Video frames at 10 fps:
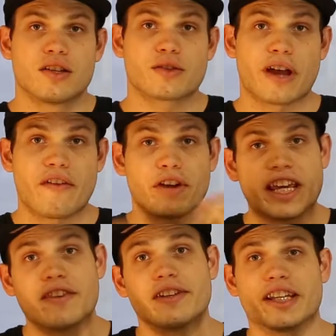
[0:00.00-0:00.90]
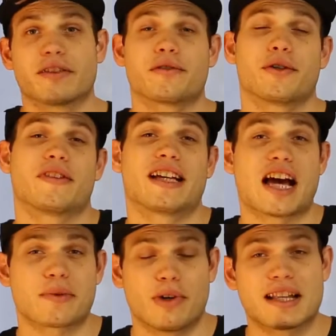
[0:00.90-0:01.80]
So every evening during the
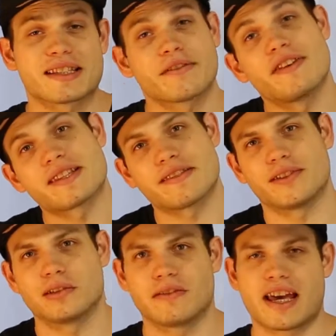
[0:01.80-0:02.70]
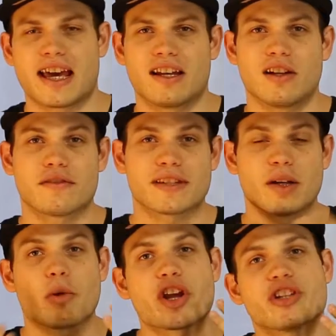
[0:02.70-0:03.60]
Gaj Mahotsav Festival, they had a lot of
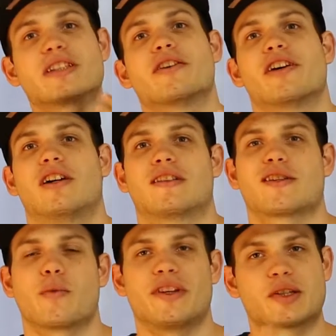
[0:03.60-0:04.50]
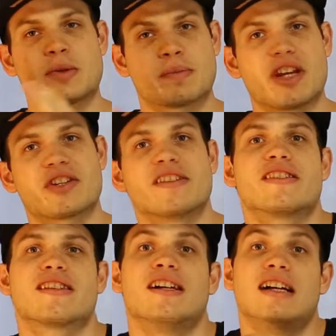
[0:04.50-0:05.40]
celebrations going on. So when the
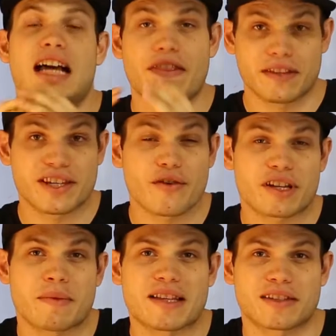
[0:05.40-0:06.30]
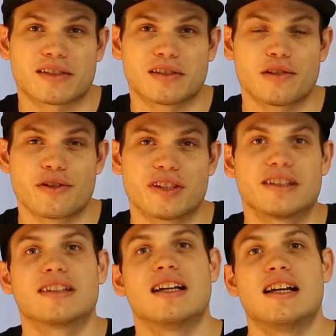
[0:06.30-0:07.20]
speeches and the serious matter
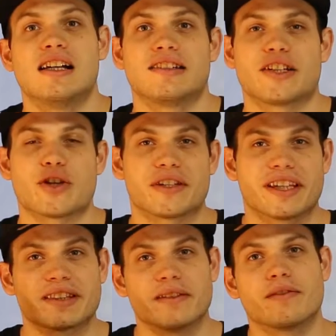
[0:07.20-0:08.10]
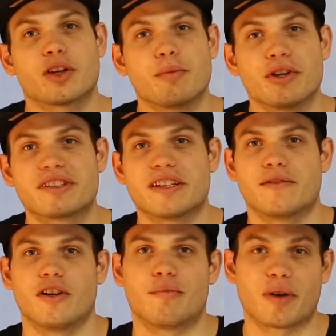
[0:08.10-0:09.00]
concluded, they tried to get the community
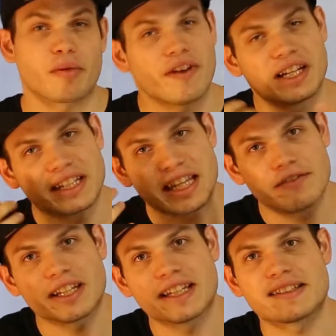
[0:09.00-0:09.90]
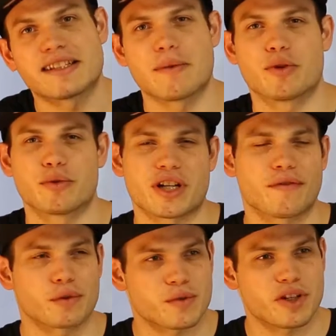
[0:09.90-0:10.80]
involved by providing evening entertainment, which I
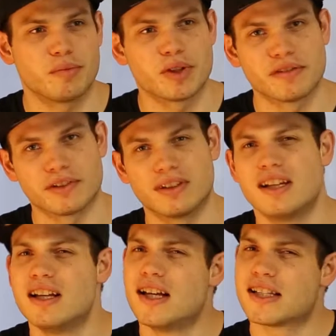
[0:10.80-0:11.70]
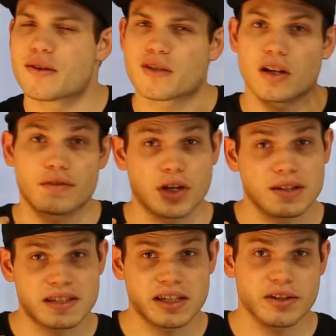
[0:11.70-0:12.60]
thought was really beautiful. So there was a lot of
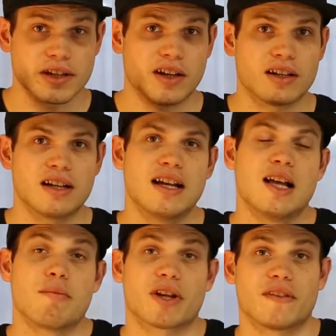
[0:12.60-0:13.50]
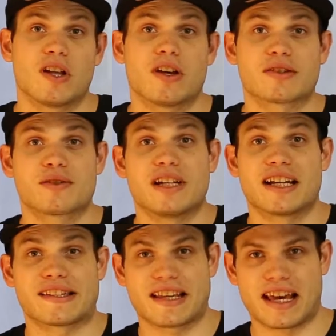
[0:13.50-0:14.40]
dancing going on, but on the last 2
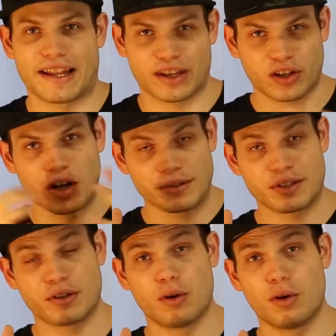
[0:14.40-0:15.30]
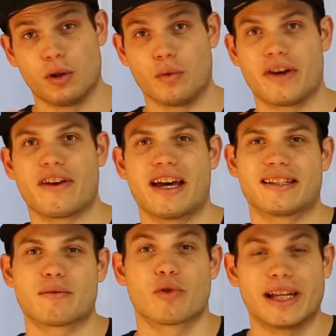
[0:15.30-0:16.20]
nights they had like a concert hall where they
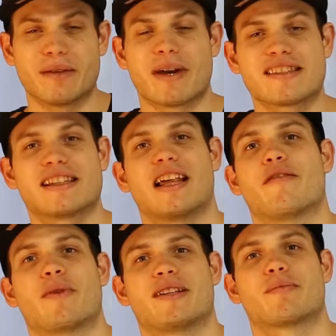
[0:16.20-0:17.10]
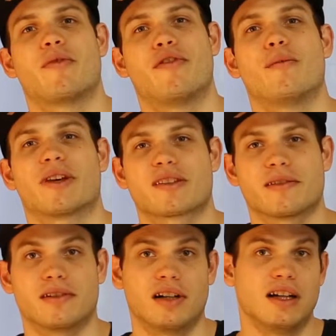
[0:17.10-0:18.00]
had some really amazing live bands performing.
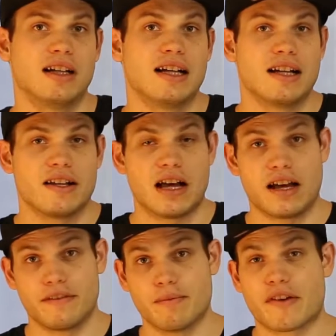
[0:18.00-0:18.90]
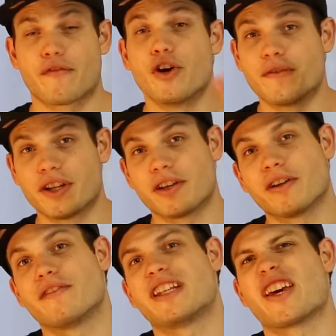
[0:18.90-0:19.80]
So my 3rd
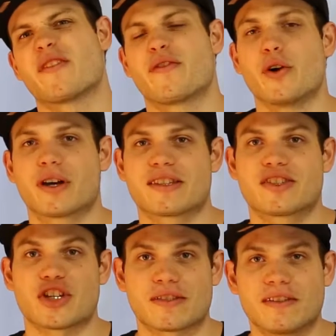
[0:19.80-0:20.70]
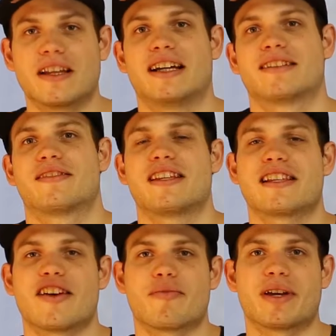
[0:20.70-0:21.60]
video of the day focused just on that, these
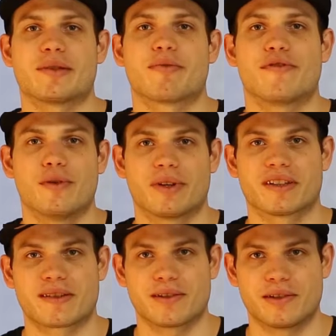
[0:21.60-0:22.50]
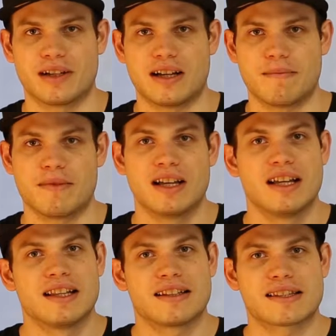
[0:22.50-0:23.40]
live bands performing. So
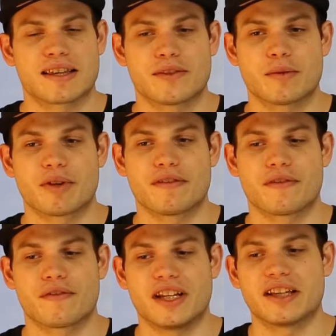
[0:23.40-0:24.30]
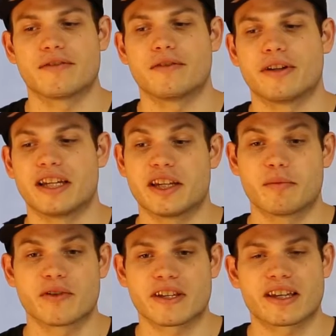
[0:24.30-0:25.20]
this gives you a bit of a feeling for
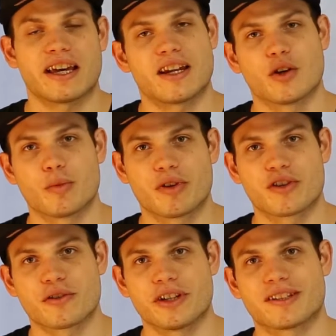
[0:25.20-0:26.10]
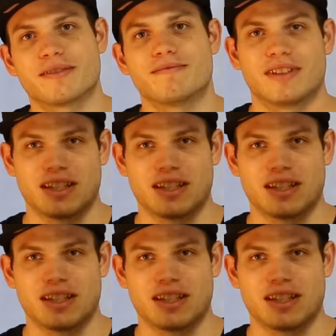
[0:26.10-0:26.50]
Indian music, and I hope you enjoy it.